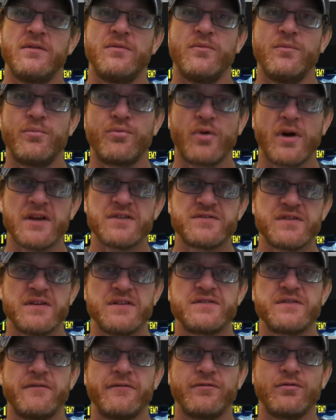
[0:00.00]

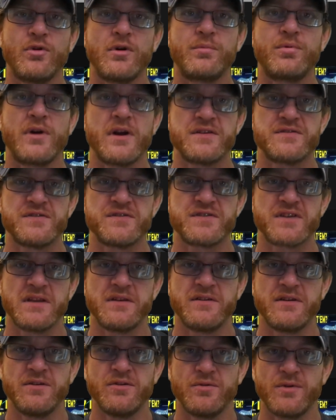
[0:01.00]
prices and floor prices
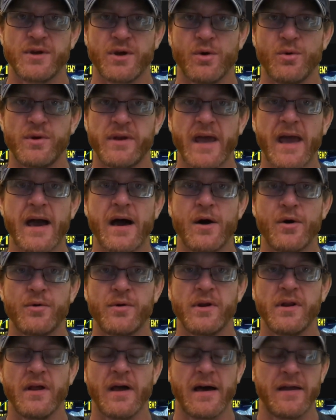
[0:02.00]
continue to go
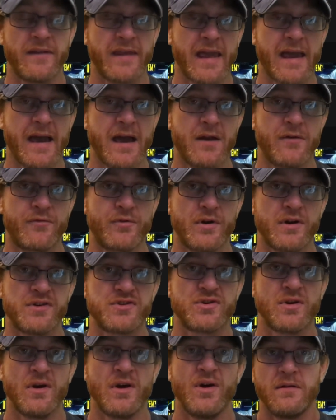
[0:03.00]
down on the
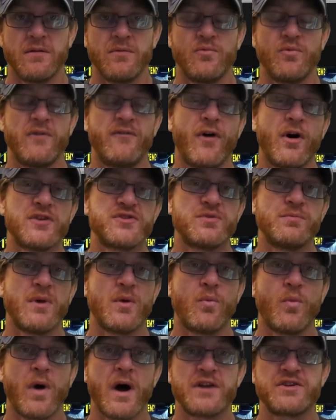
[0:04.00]
average, we've also
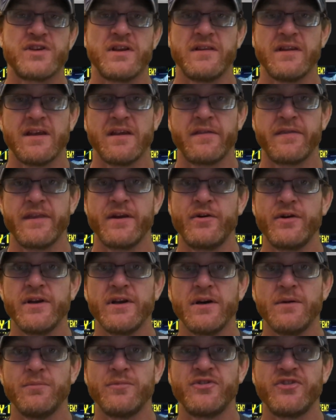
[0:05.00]
been watching the
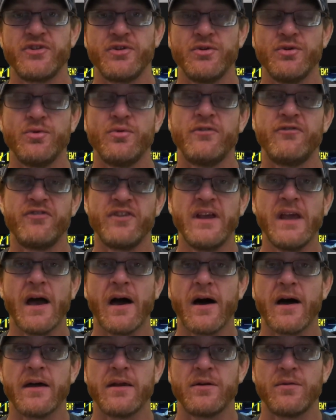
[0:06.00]
Ethereum to
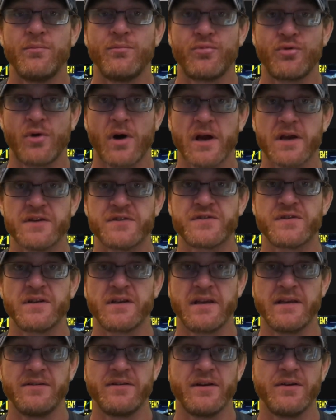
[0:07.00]
fiat price
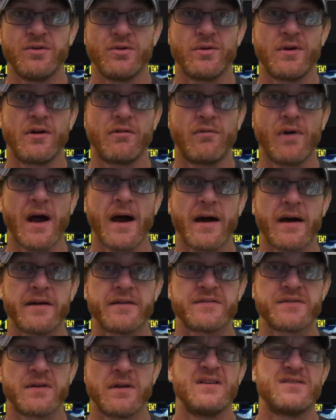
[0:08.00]
continue to
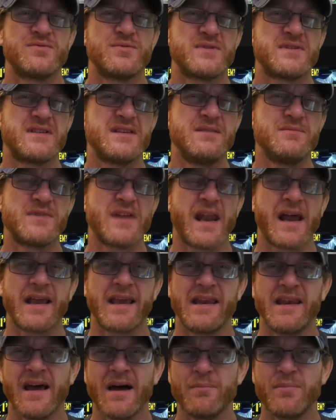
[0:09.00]
rise. So it seems that I
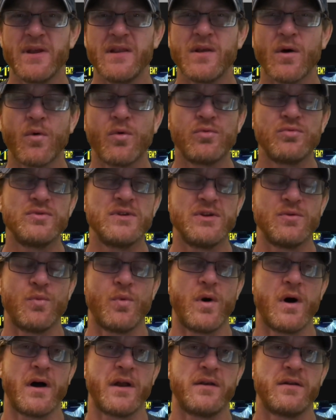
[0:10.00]
cannot be the only
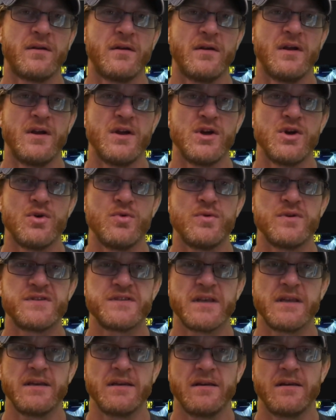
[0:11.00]
one who is
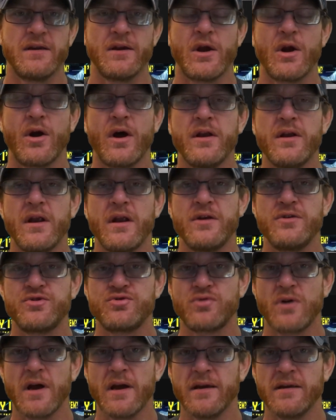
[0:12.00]
sitting here
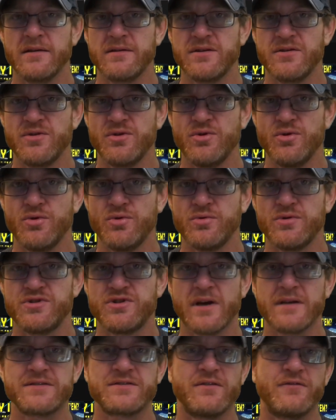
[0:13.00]
trying to
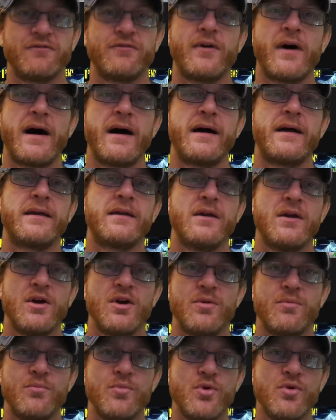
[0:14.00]
justify
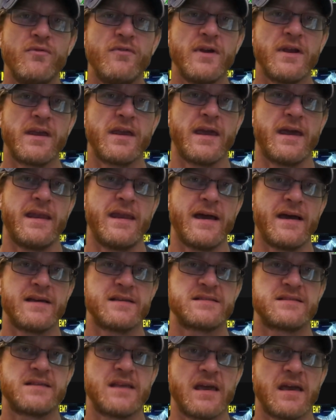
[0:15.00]
moving an
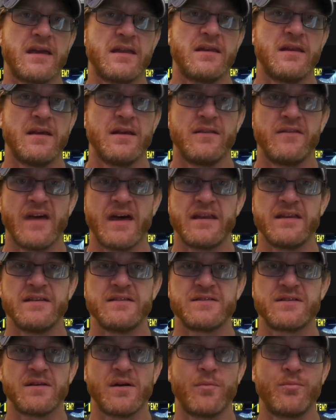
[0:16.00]
asset that
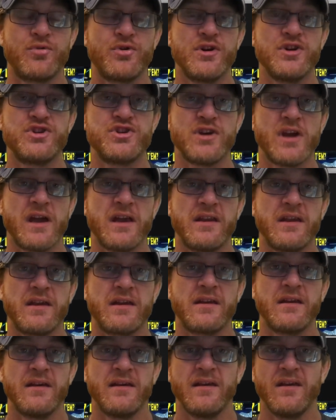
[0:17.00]
is
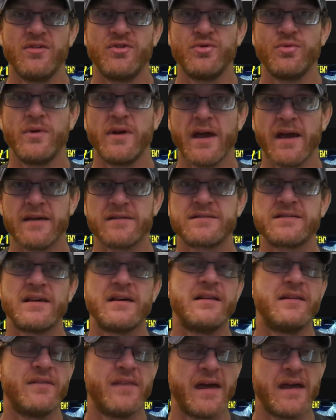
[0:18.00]
appreciating into an
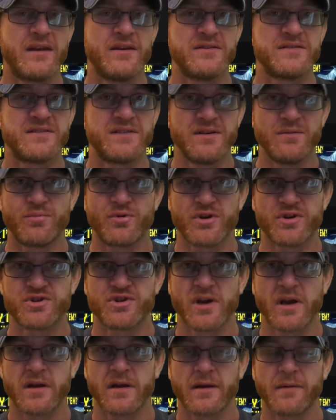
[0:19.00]
asset that is
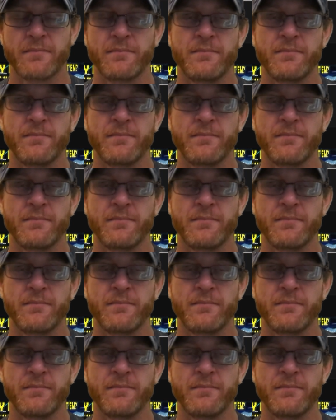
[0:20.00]
depreciating.